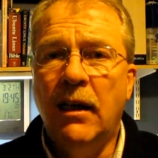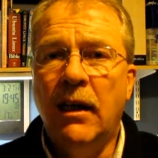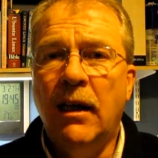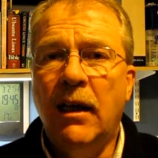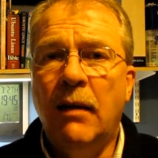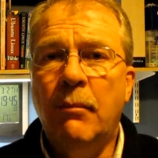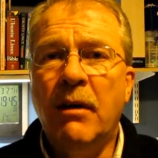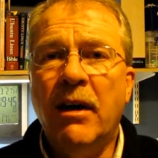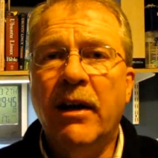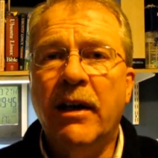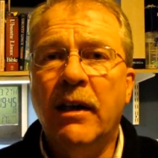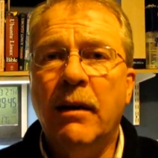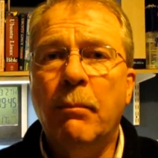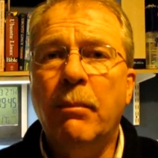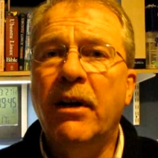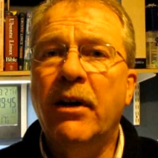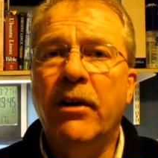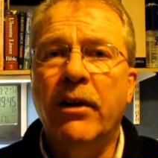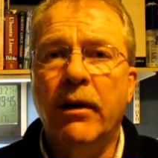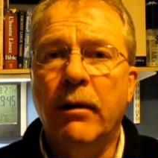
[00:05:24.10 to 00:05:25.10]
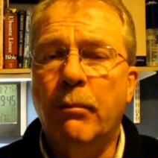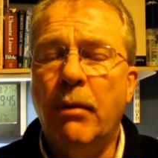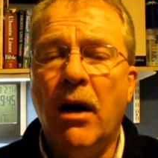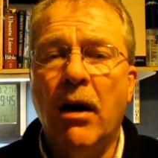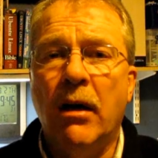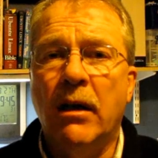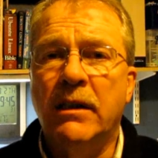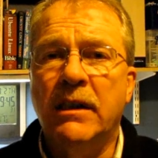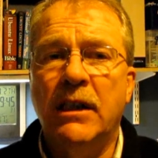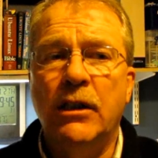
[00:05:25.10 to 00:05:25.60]
American imperial
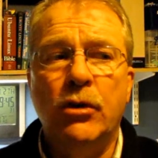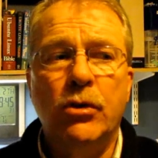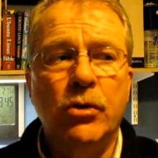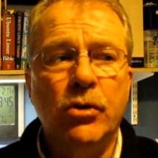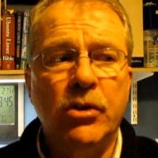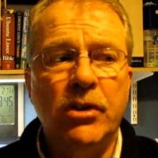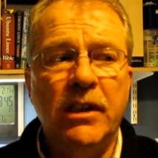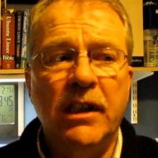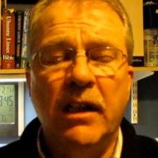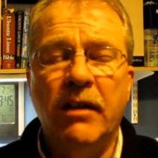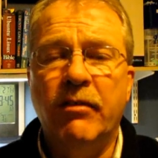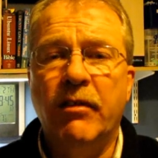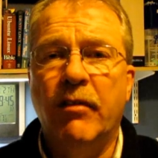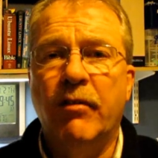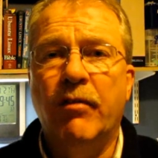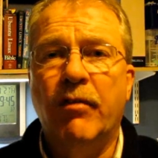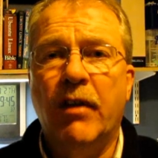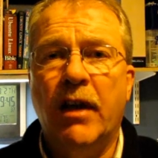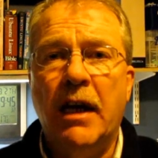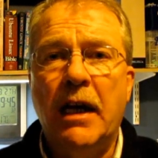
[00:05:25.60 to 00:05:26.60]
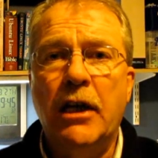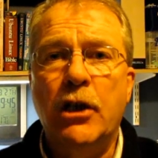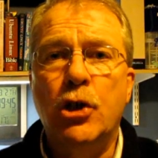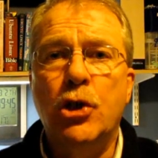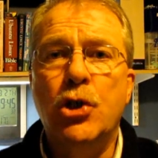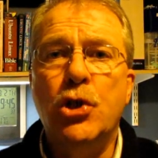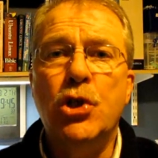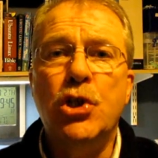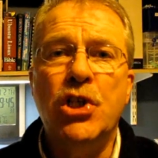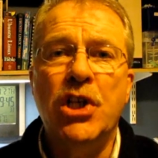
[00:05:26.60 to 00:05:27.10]
policy doesn't give a flying
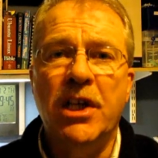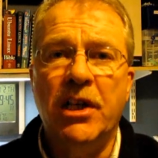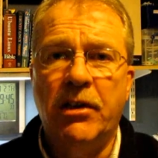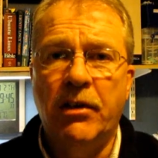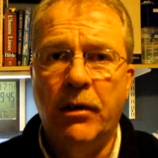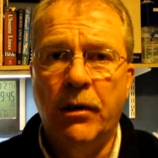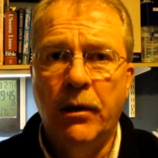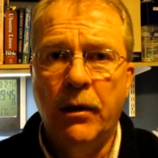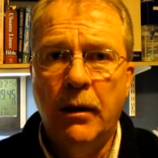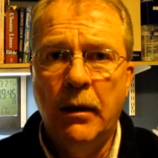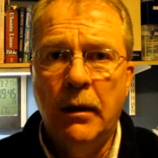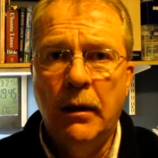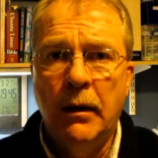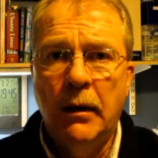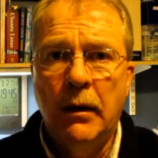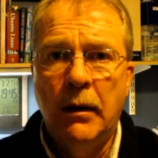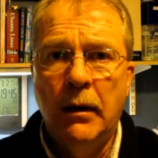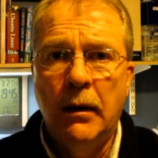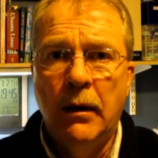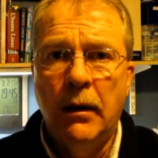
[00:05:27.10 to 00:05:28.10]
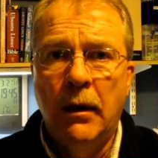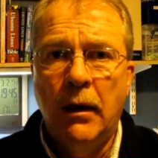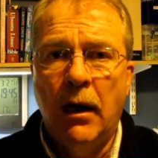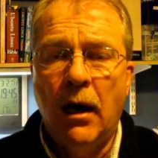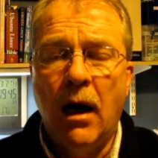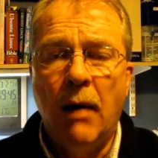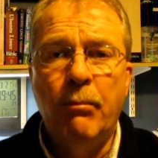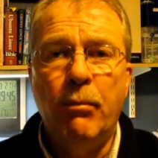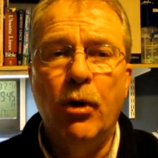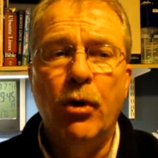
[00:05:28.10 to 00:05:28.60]
shit
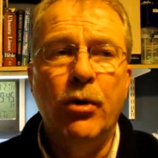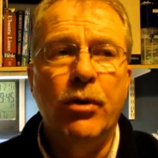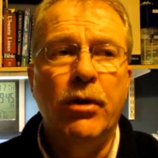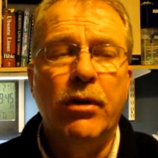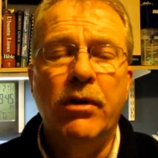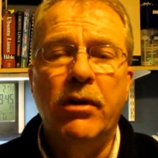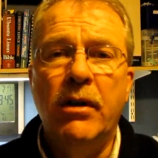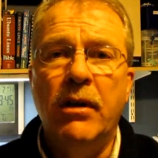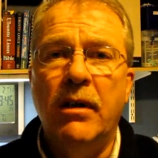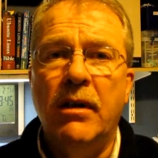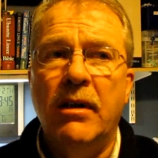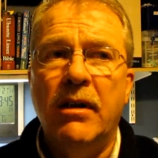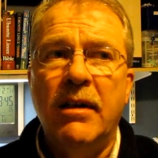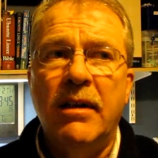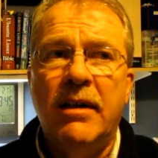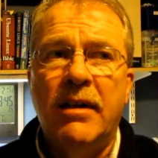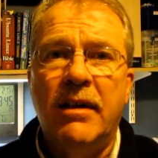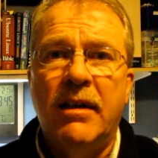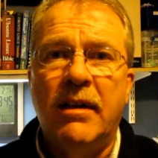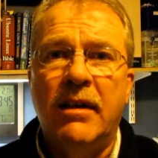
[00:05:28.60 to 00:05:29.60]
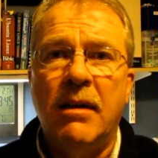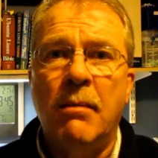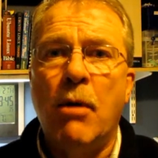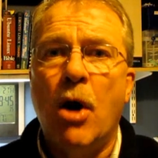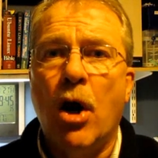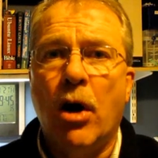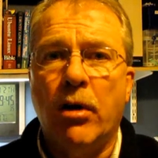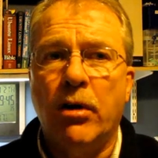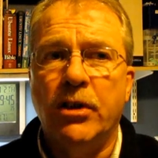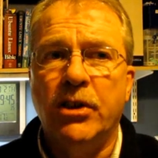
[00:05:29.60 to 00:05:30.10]
about
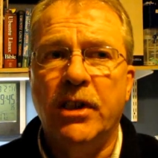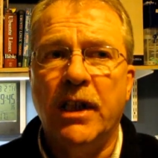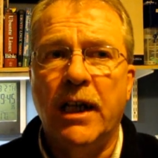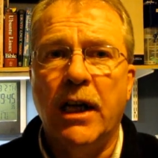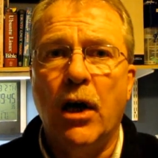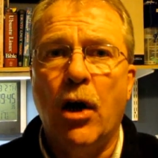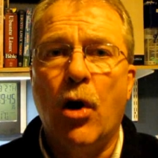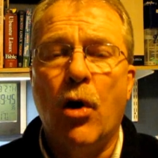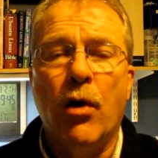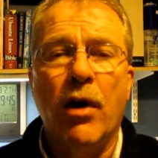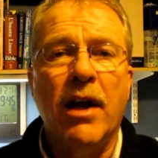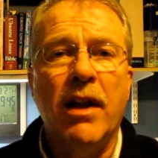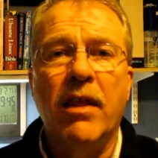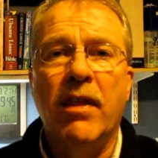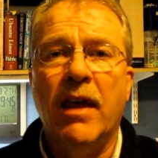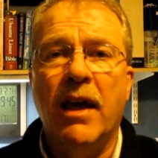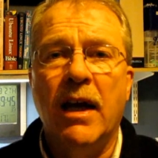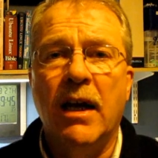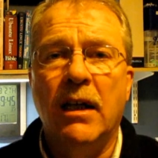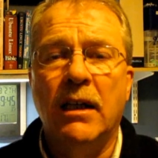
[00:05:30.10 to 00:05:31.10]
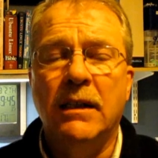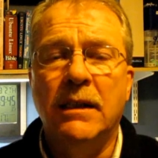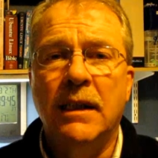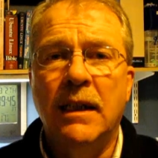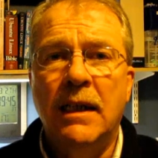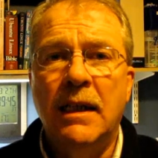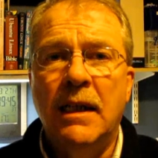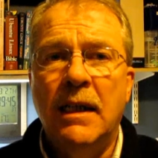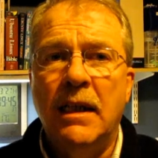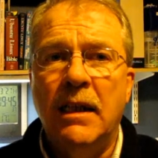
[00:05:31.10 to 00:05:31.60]
democracy or anything else.
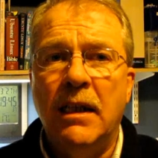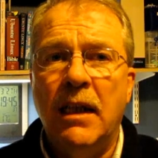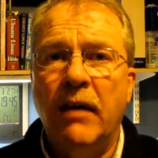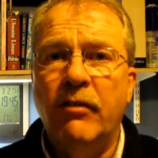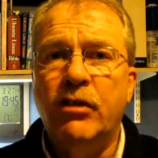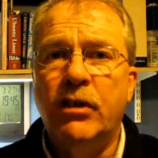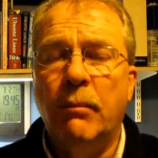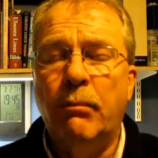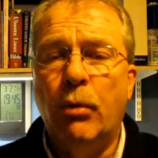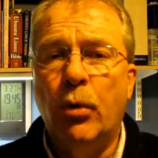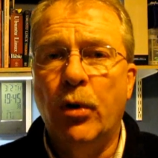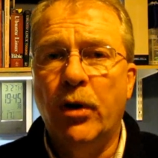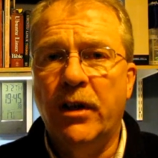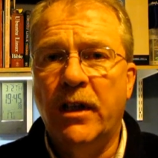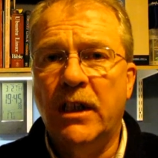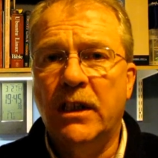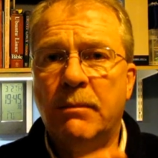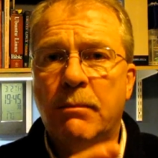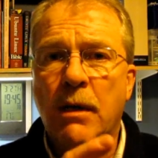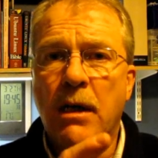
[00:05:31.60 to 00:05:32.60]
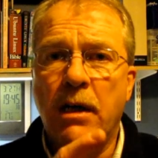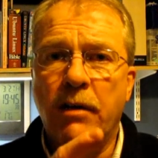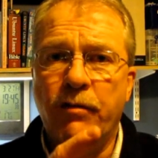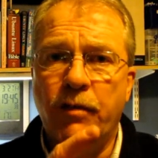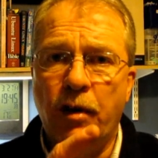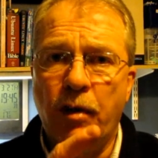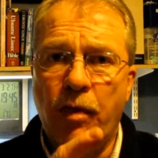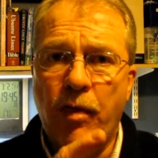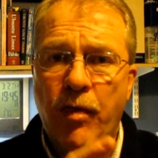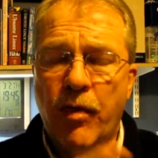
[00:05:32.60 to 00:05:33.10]
They've supported this man
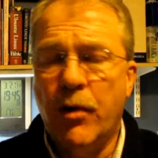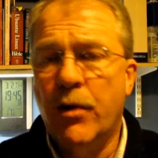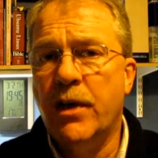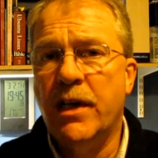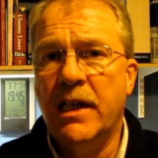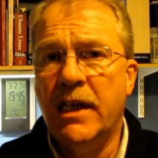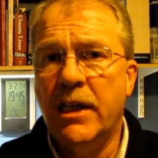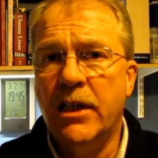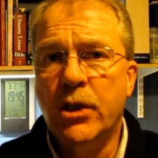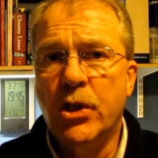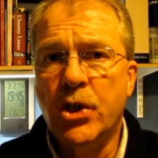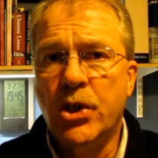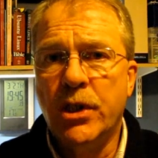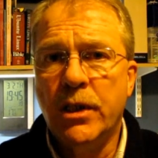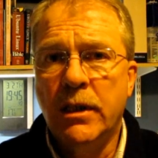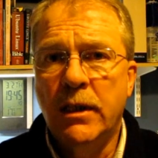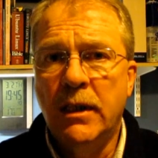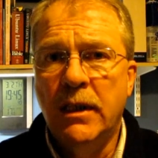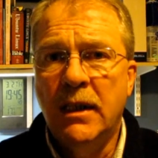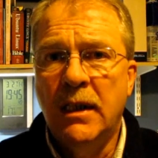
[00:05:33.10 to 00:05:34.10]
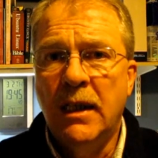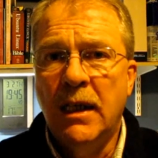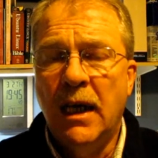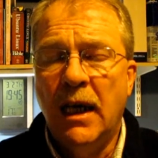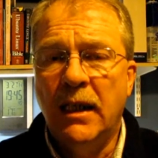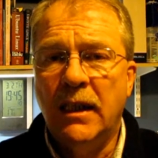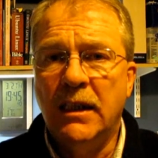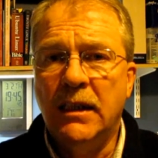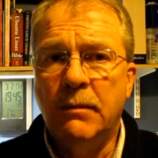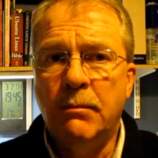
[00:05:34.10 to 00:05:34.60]
for 30 years.
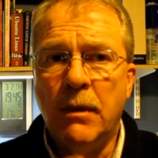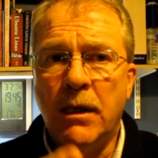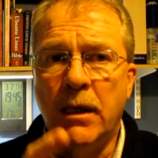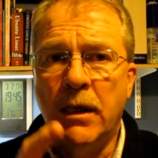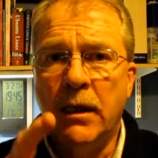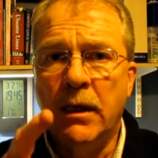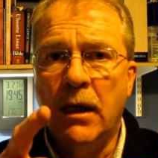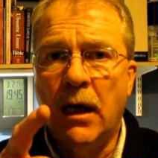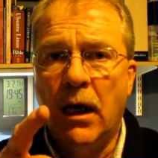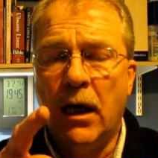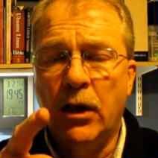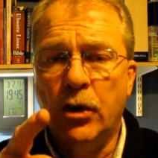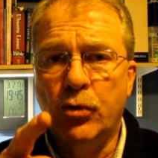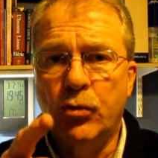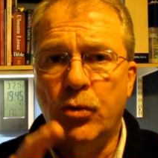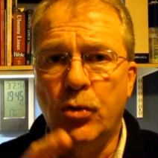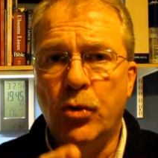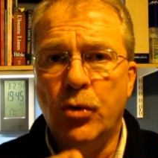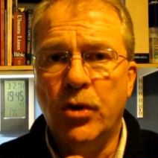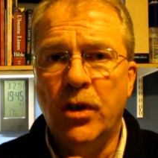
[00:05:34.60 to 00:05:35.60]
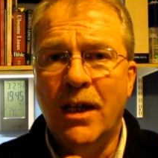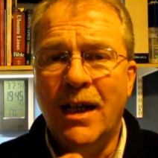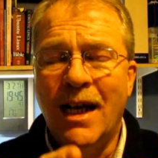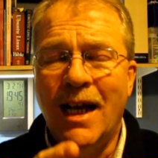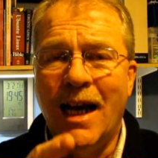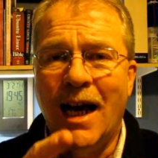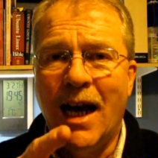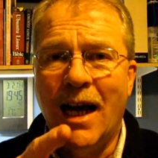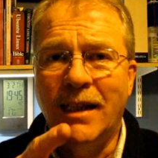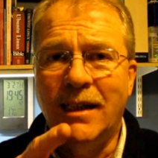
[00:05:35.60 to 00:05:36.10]
This man has run
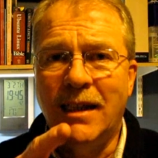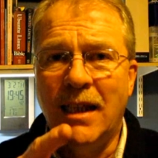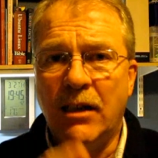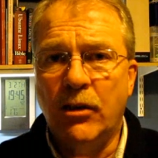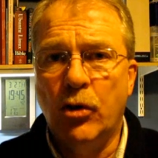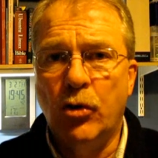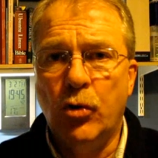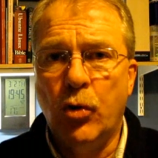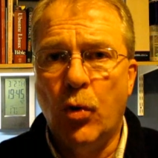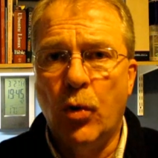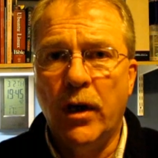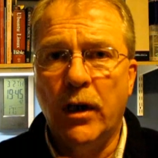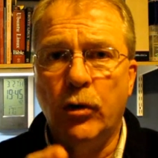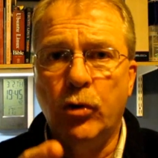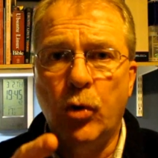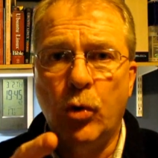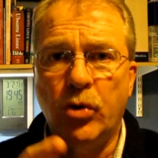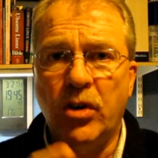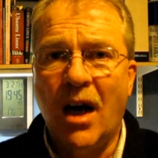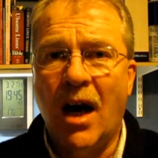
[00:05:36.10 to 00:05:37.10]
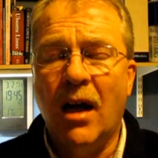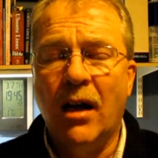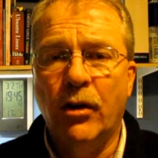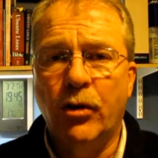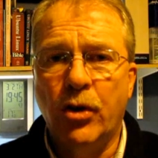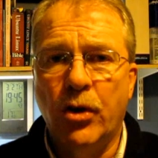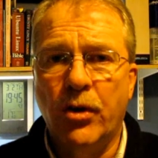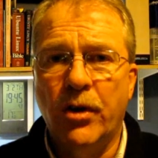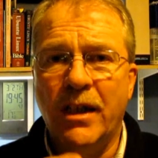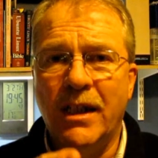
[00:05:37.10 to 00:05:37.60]
a dictatorial,
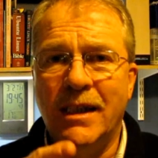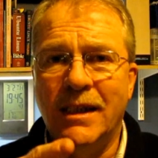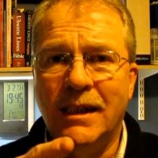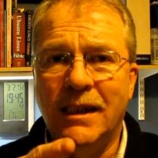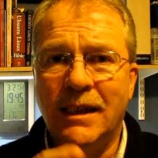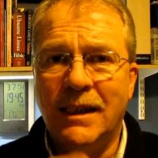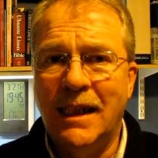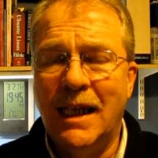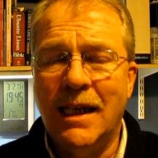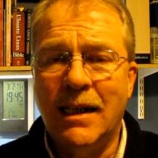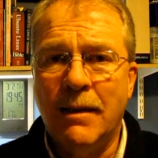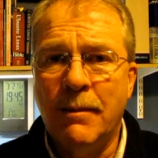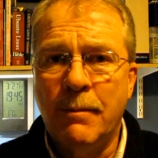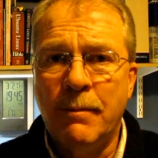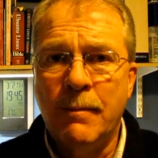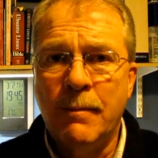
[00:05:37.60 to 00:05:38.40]
totalitarian state